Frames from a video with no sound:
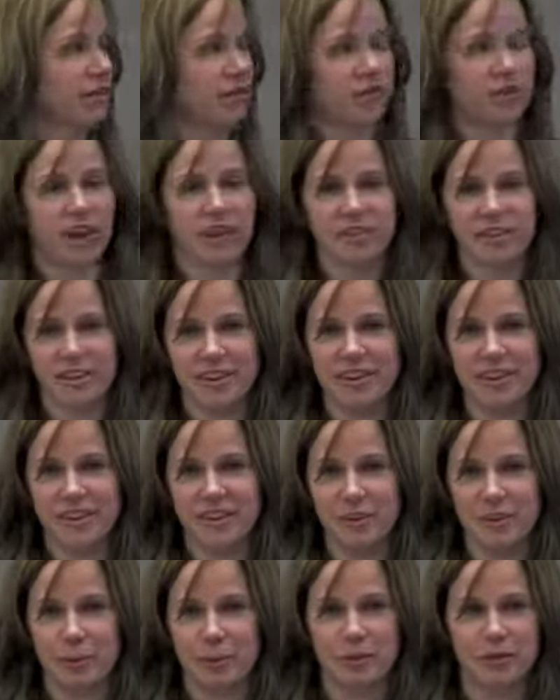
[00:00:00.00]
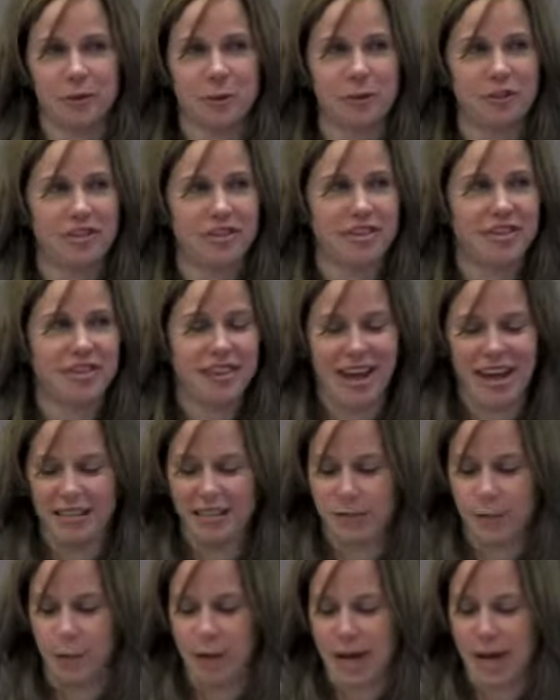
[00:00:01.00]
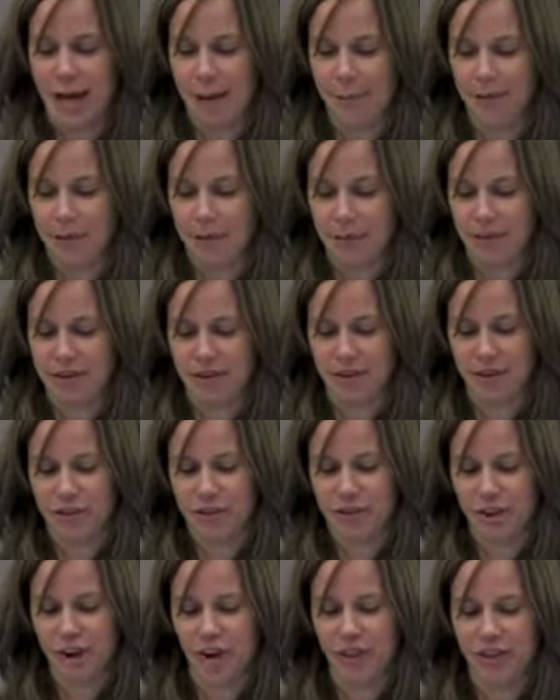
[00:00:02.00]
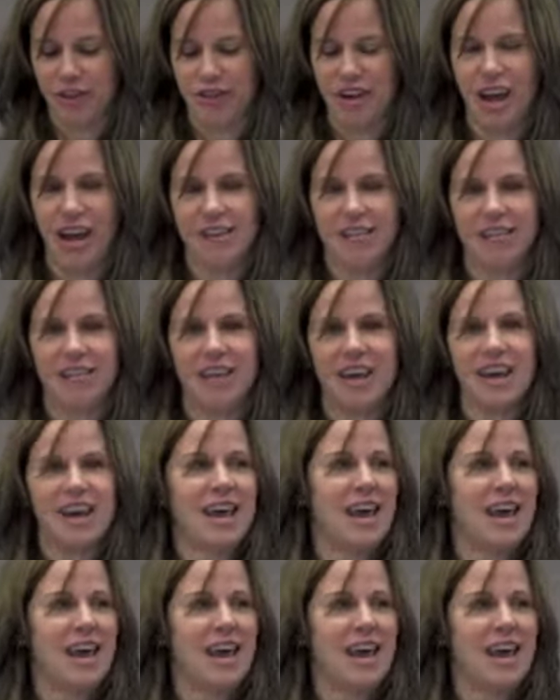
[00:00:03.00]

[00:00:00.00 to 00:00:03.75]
It's Trusting Teachers with School Success: What Happens When Teachers Call the Shots.